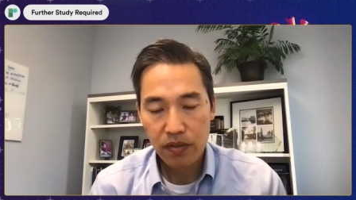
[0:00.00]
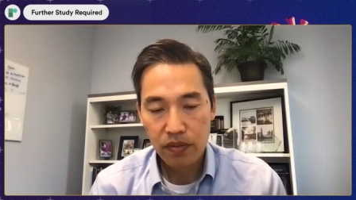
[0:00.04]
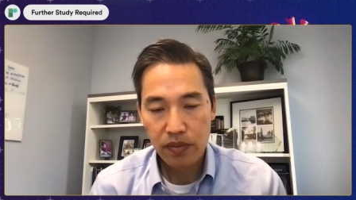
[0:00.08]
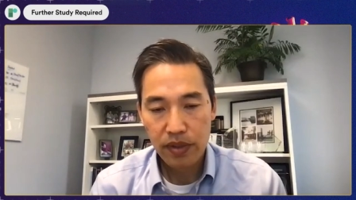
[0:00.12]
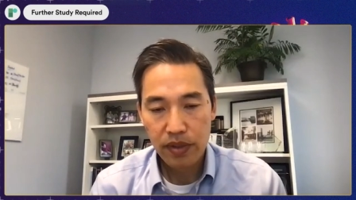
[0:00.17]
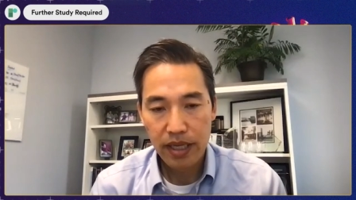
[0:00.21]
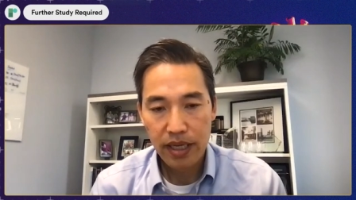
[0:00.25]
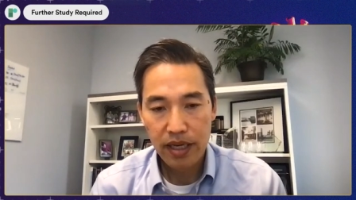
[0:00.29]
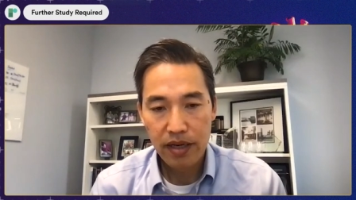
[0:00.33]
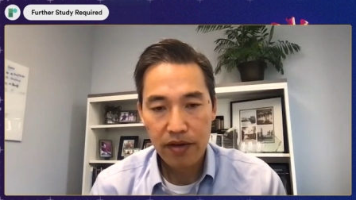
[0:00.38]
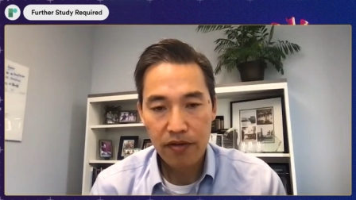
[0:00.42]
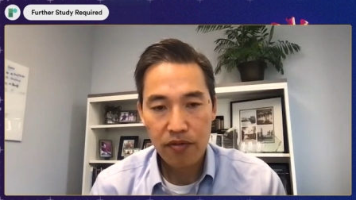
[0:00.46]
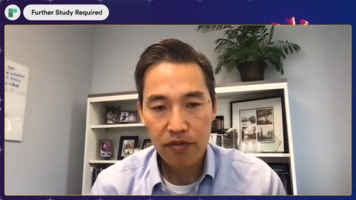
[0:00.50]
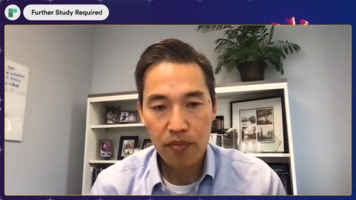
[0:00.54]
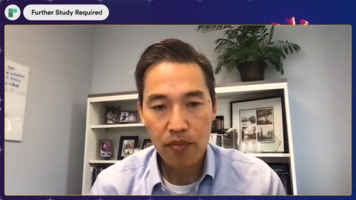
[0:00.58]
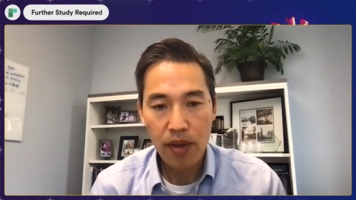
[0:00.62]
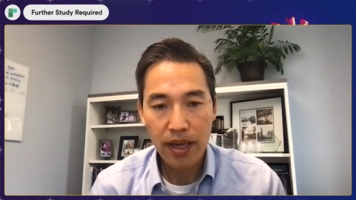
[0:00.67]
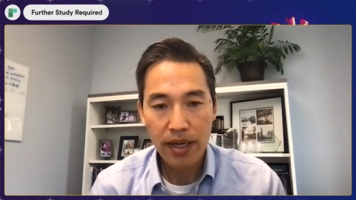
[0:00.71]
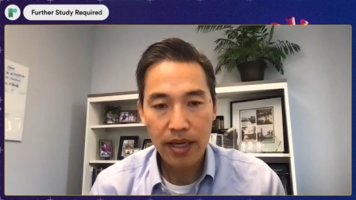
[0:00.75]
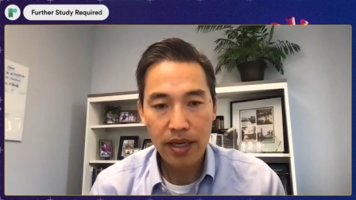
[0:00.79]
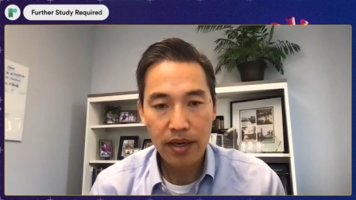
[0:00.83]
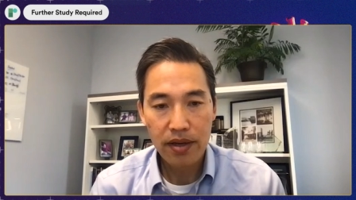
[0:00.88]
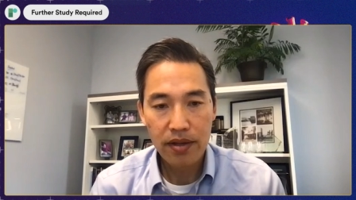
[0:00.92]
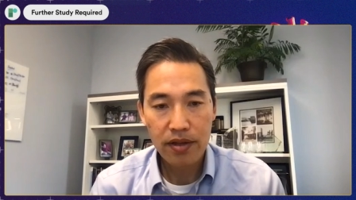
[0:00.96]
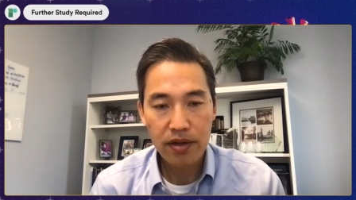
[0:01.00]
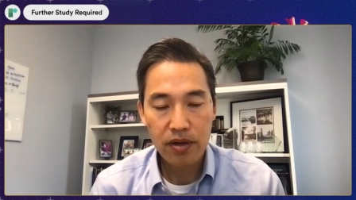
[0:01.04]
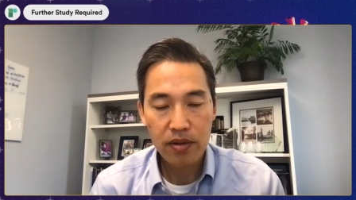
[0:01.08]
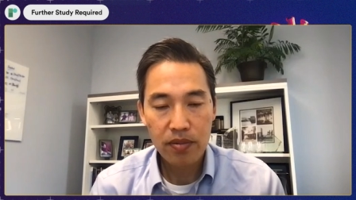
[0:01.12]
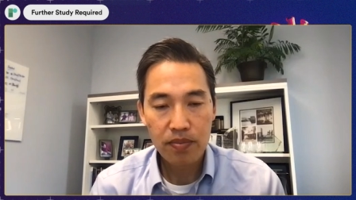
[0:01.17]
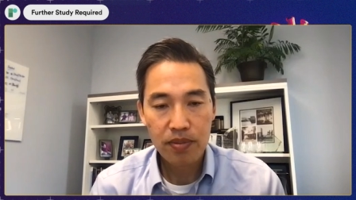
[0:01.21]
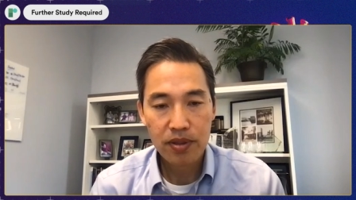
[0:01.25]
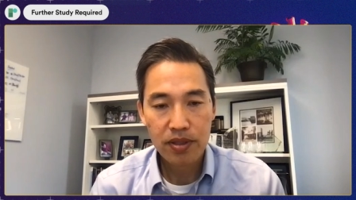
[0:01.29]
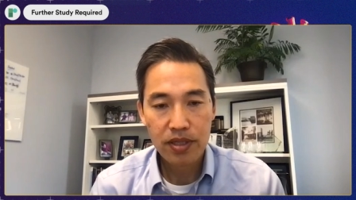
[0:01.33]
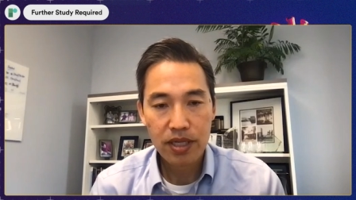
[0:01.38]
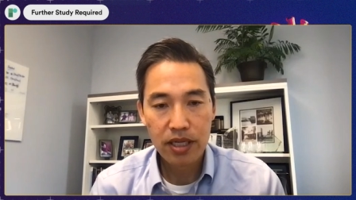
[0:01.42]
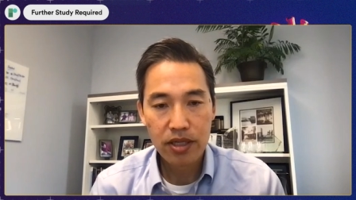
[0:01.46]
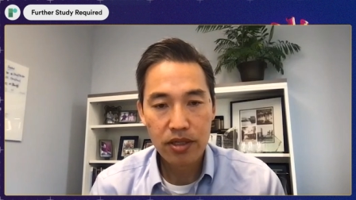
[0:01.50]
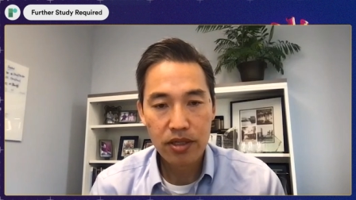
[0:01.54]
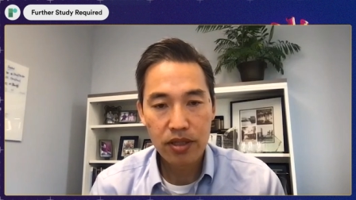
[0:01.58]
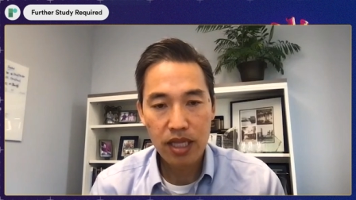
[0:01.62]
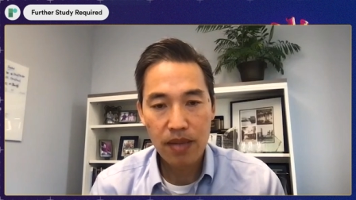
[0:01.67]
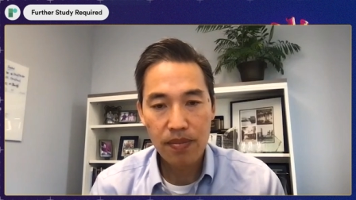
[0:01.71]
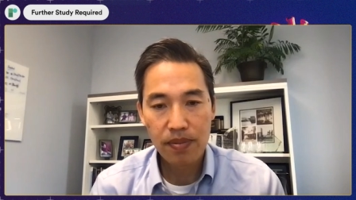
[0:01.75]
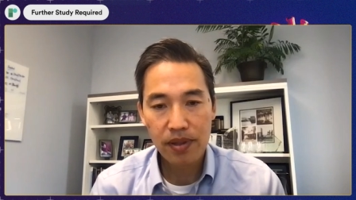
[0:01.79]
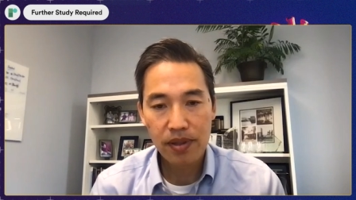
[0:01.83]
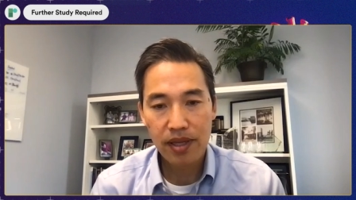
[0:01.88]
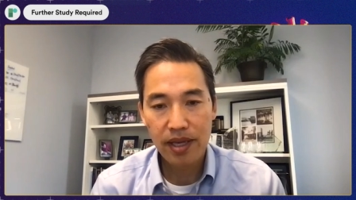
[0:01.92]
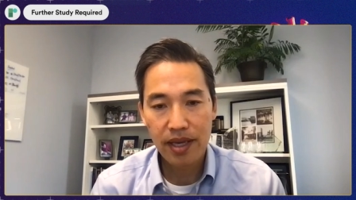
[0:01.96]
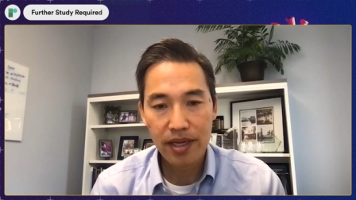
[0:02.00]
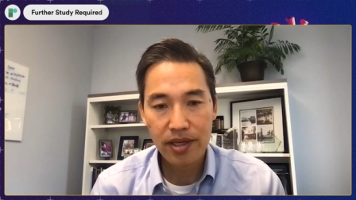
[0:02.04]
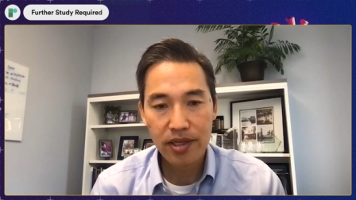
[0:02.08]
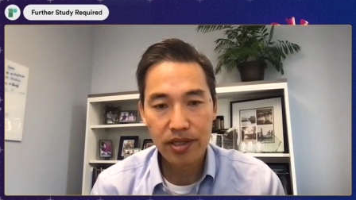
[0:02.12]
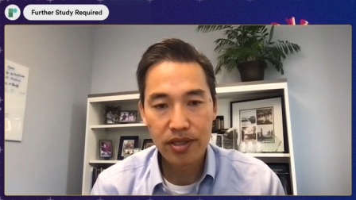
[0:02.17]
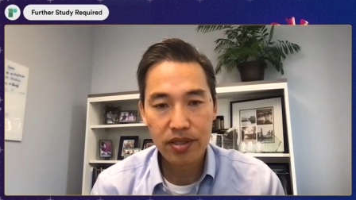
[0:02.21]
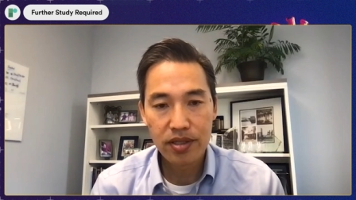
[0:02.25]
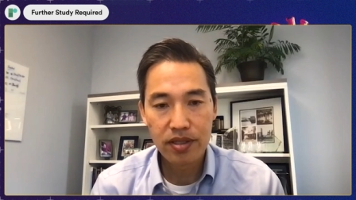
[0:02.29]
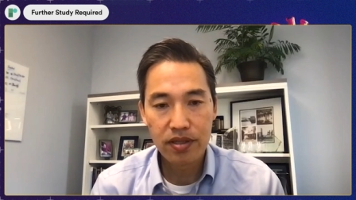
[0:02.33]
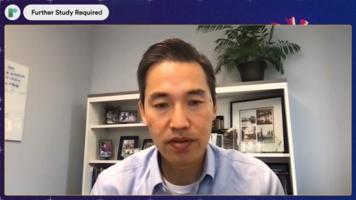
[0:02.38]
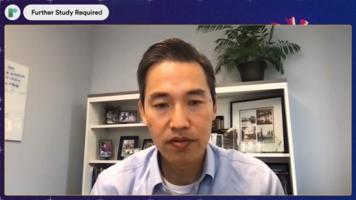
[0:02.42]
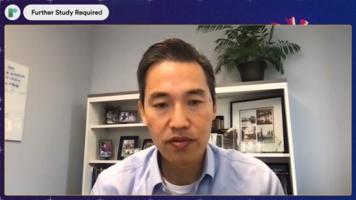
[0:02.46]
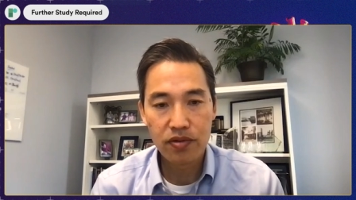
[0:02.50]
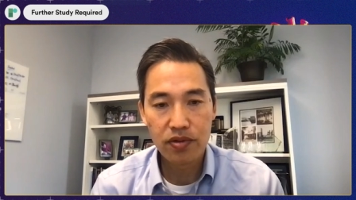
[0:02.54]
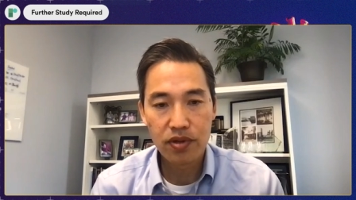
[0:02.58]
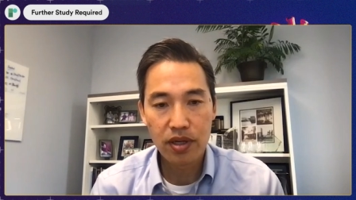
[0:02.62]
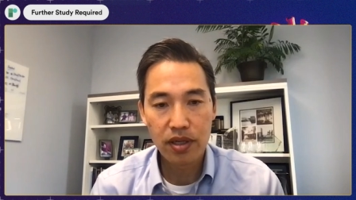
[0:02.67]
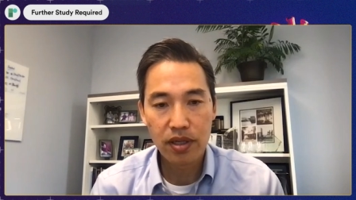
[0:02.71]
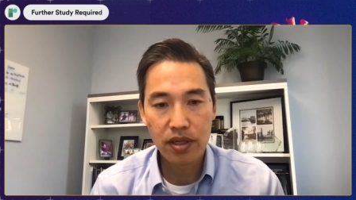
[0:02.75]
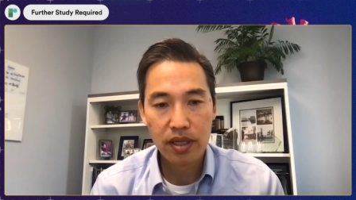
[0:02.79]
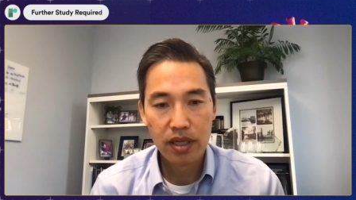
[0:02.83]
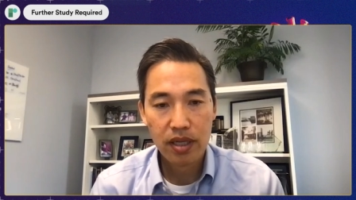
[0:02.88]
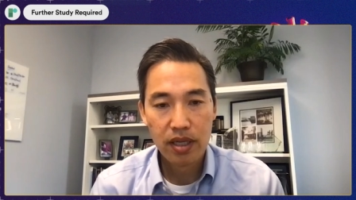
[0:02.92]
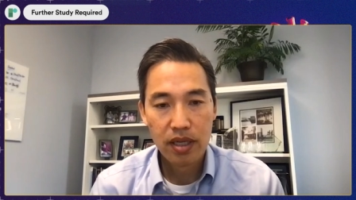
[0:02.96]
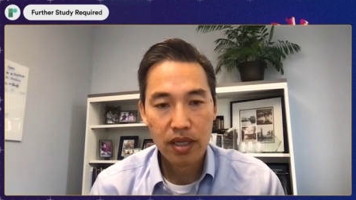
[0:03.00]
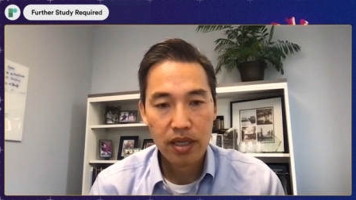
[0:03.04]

We have many other potential applications of drug